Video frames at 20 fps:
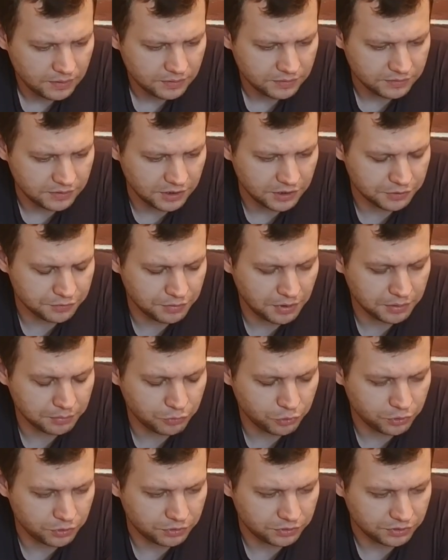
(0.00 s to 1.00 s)
there's one
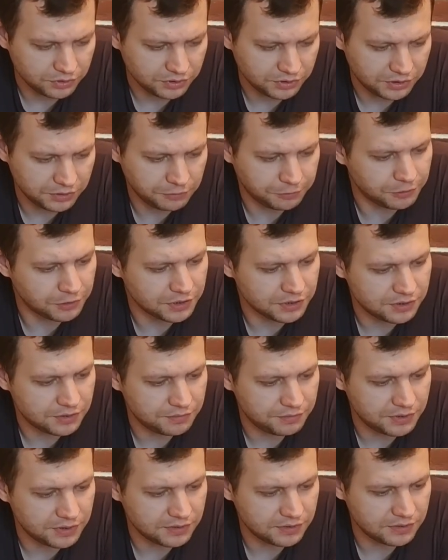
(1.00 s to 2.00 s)
more difference
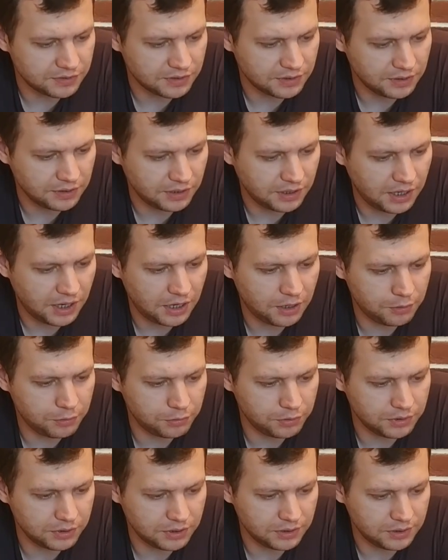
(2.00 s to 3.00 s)
with how